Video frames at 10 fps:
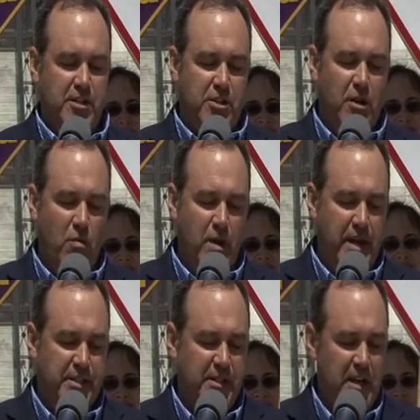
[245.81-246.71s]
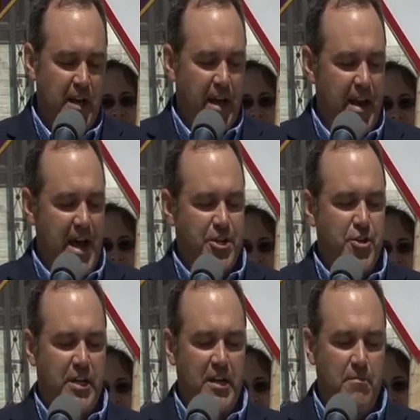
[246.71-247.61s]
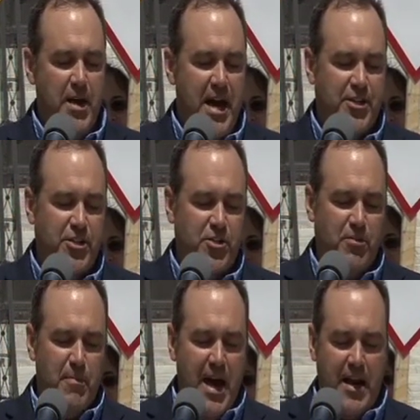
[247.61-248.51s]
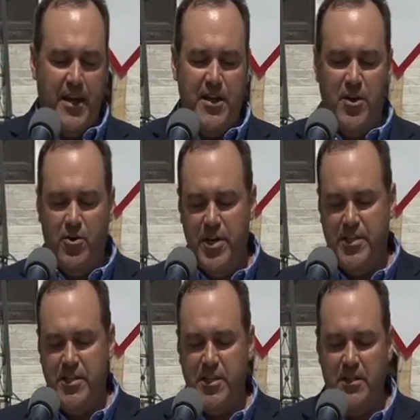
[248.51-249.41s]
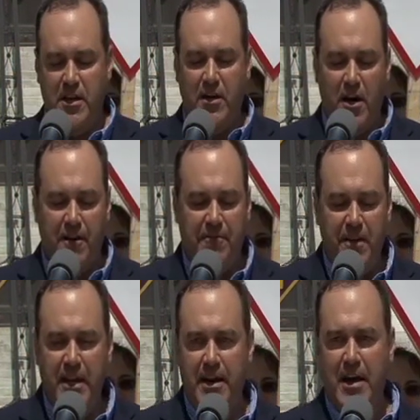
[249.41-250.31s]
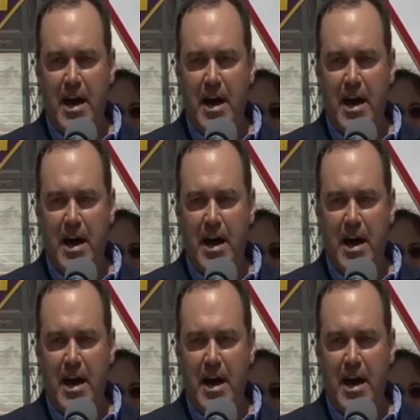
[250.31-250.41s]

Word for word: that took weeks, and as you can imagine, dramatic increases in the coffee and